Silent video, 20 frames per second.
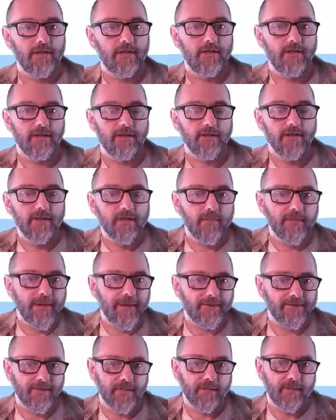the single
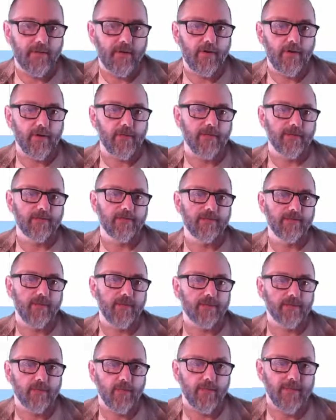bouncing ball into
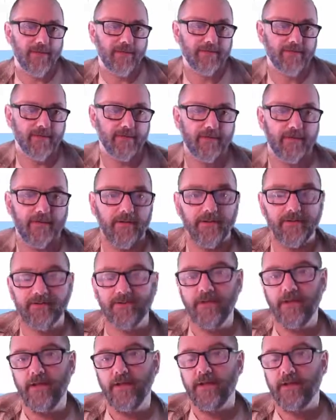multiple bouncing balls.